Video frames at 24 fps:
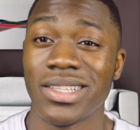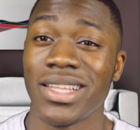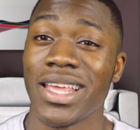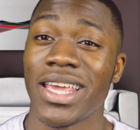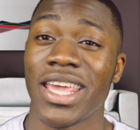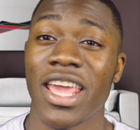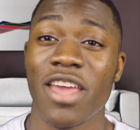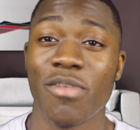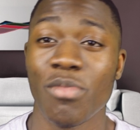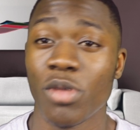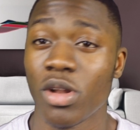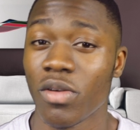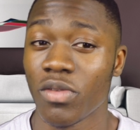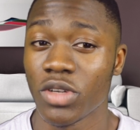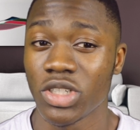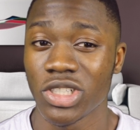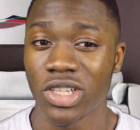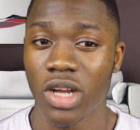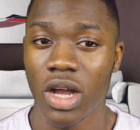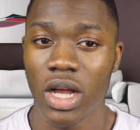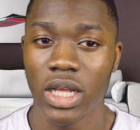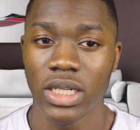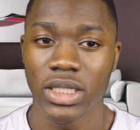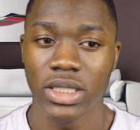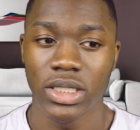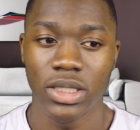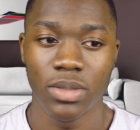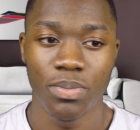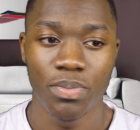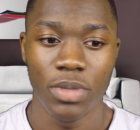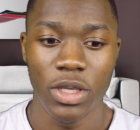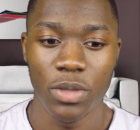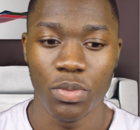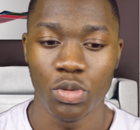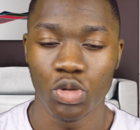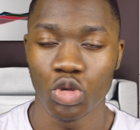They gave me another chance.
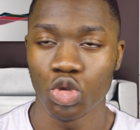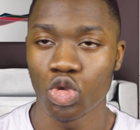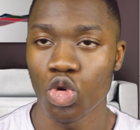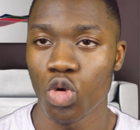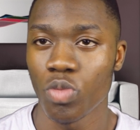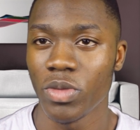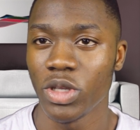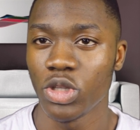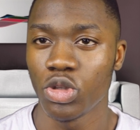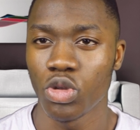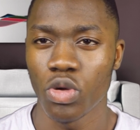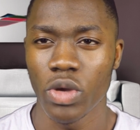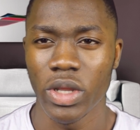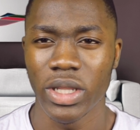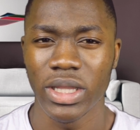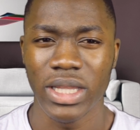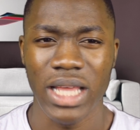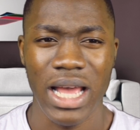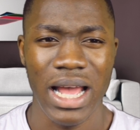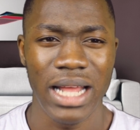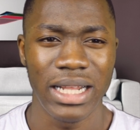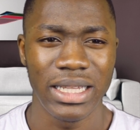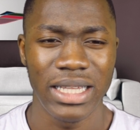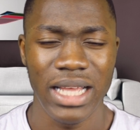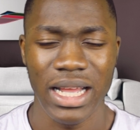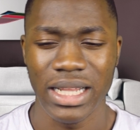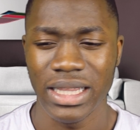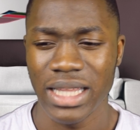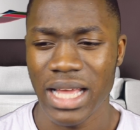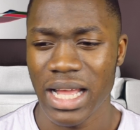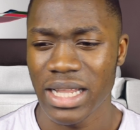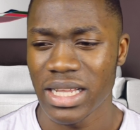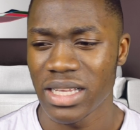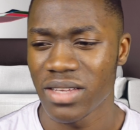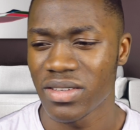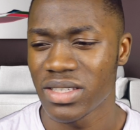People saw me doing that.
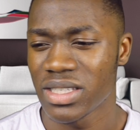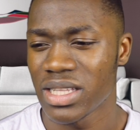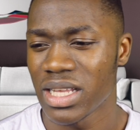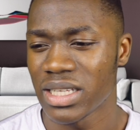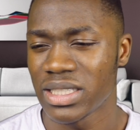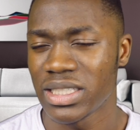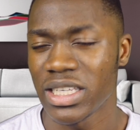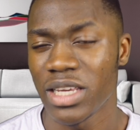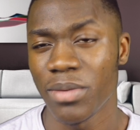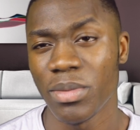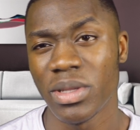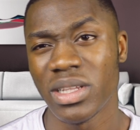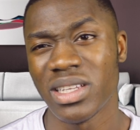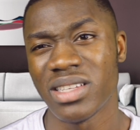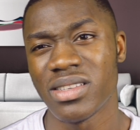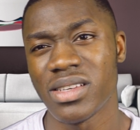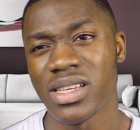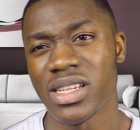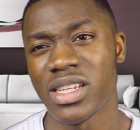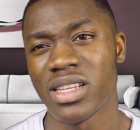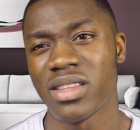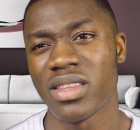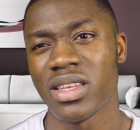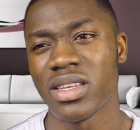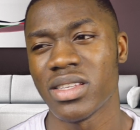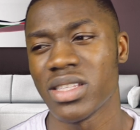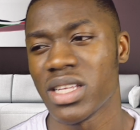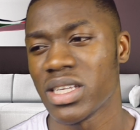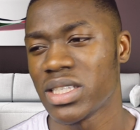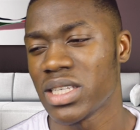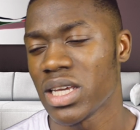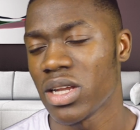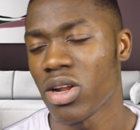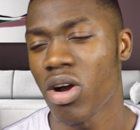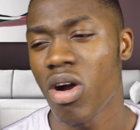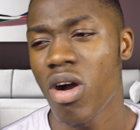They're seeing me, they're
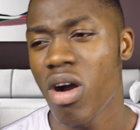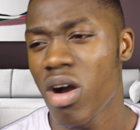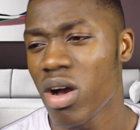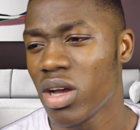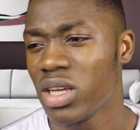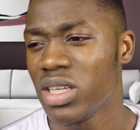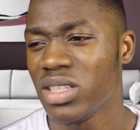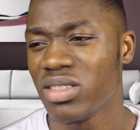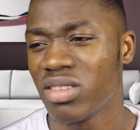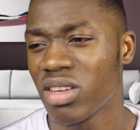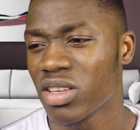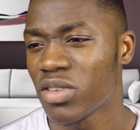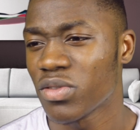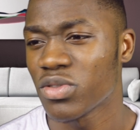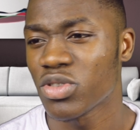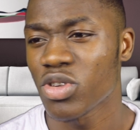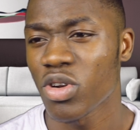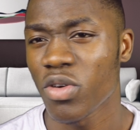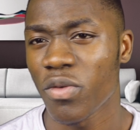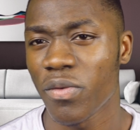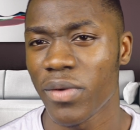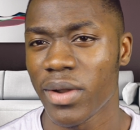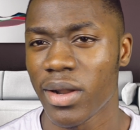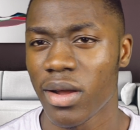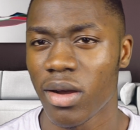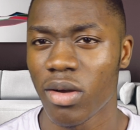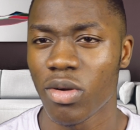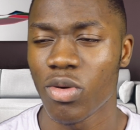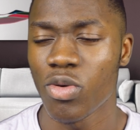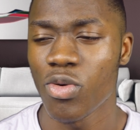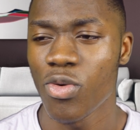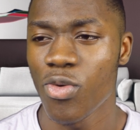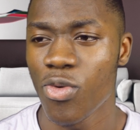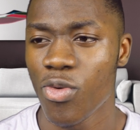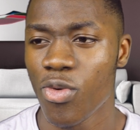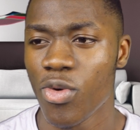saying, oh, he does photography now,
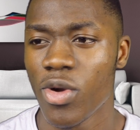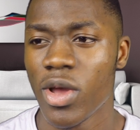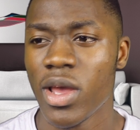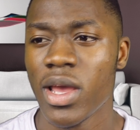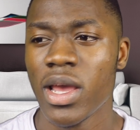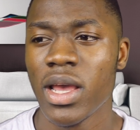cool.